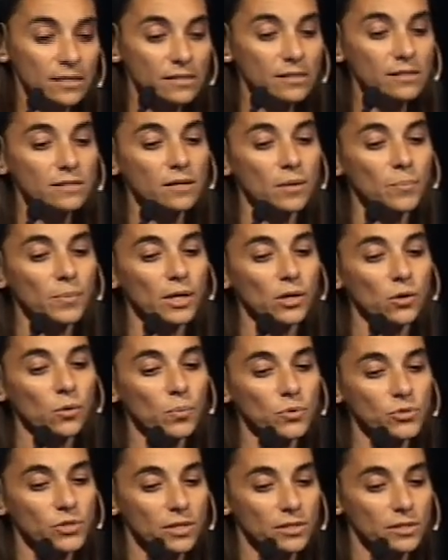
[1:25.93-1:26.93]
systemic
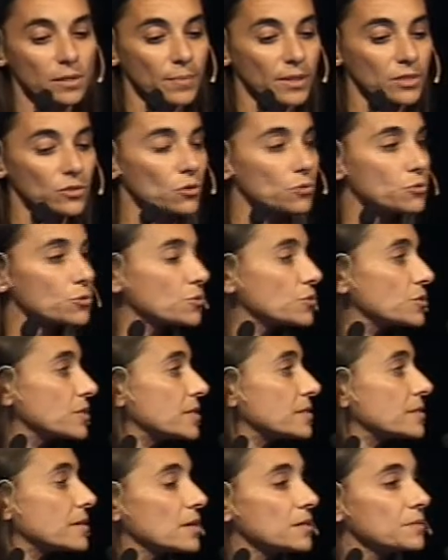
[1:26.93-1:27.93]
lupus erythematosus
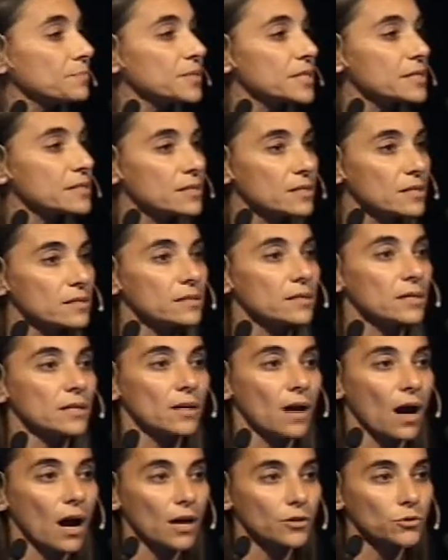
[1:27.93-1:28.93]
the same disease
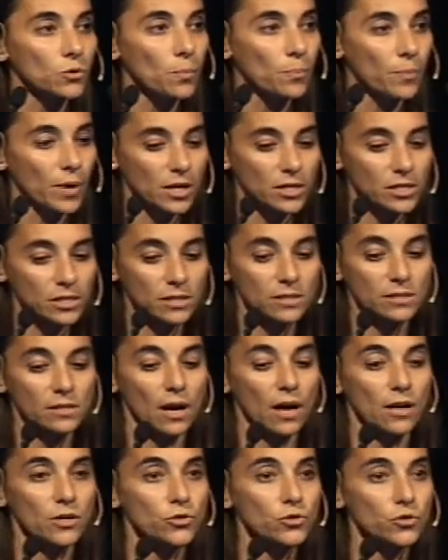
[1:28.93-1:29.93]
in adult patients
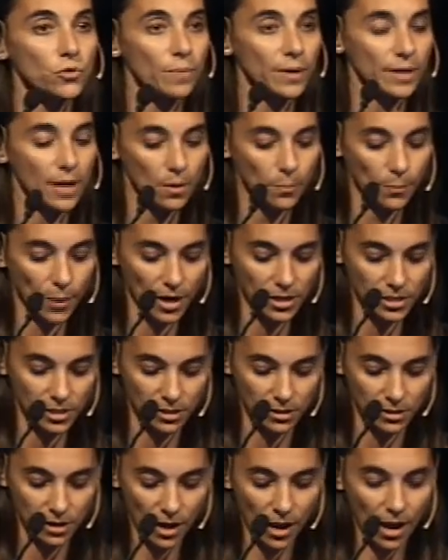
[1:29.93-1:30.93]
and juvenile
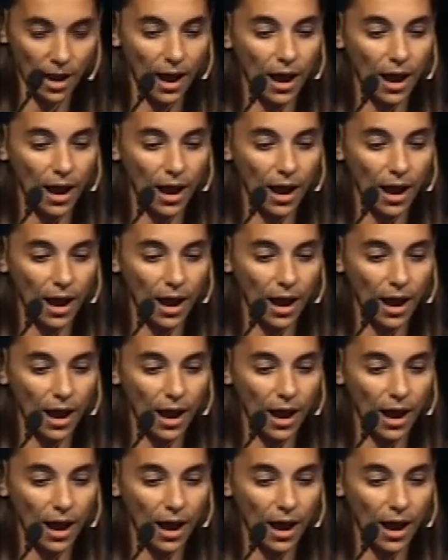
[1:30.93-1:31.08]
patients?